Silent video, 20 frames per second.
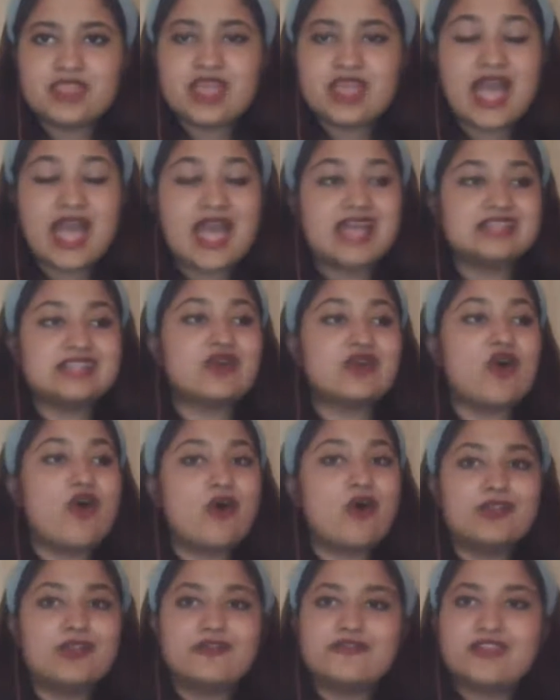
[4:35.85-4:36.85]
and
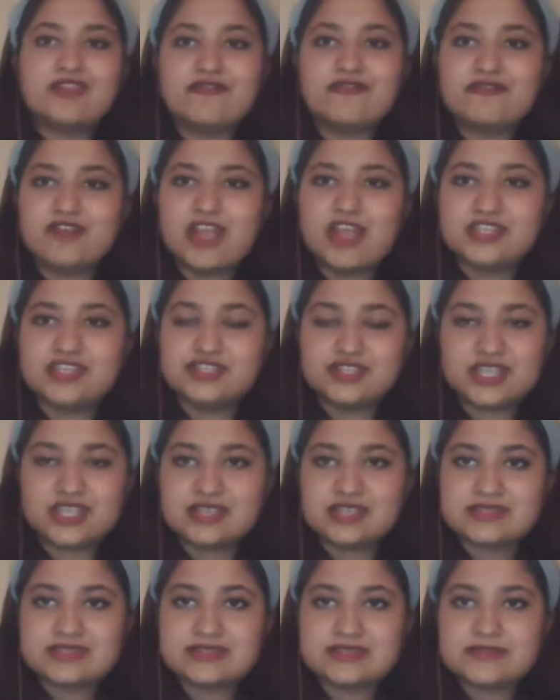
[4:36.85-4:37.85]
all of them were
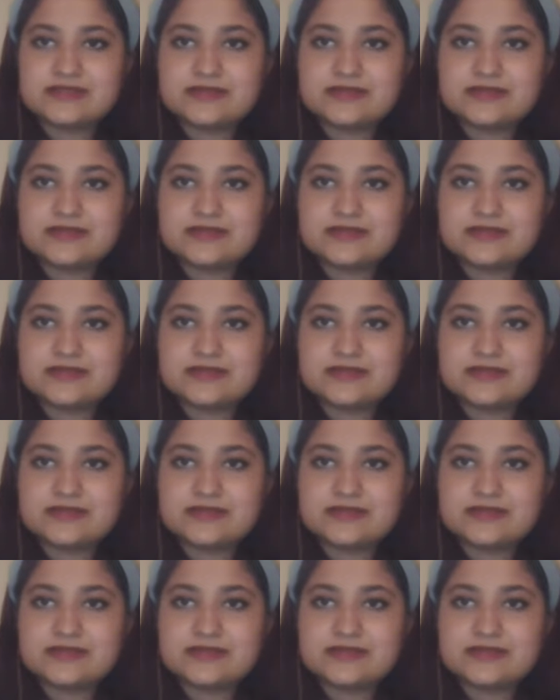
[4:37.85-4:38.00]
educated.